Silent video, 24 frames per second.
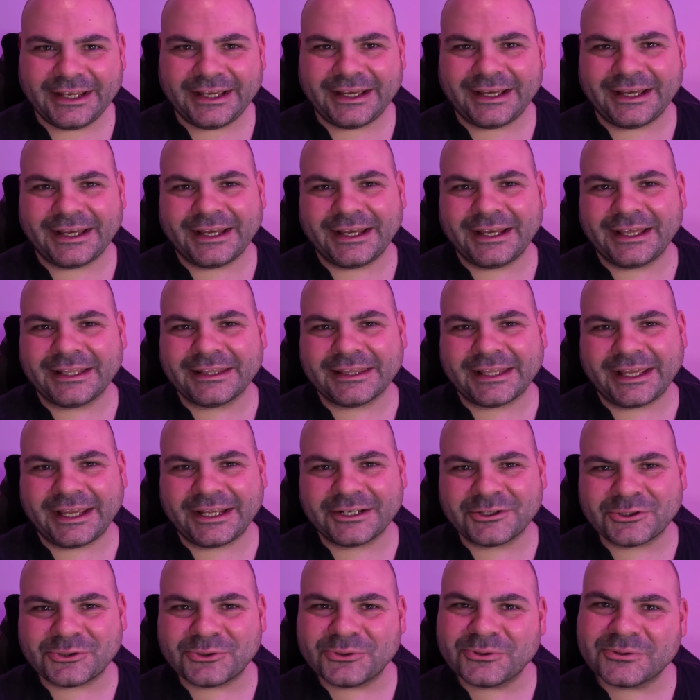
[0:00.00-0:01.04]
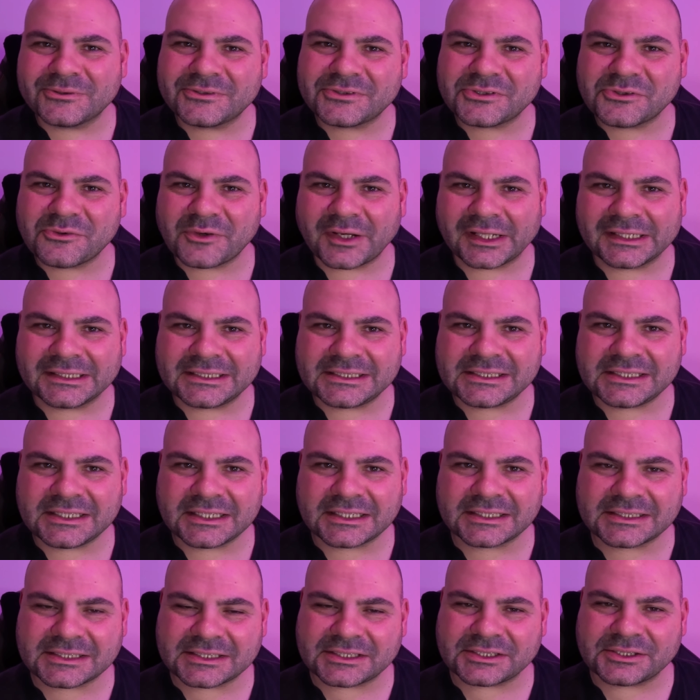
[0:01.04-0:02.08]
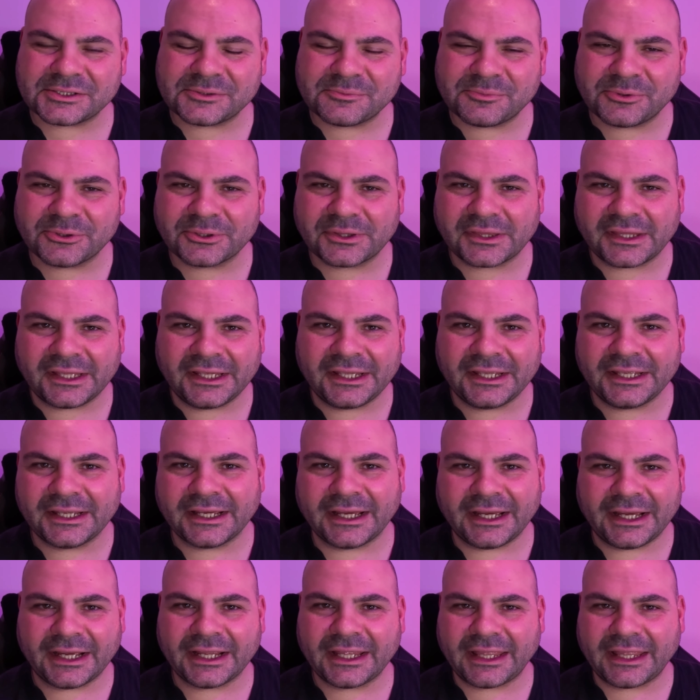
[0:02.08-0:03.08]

Landcool 216 to put the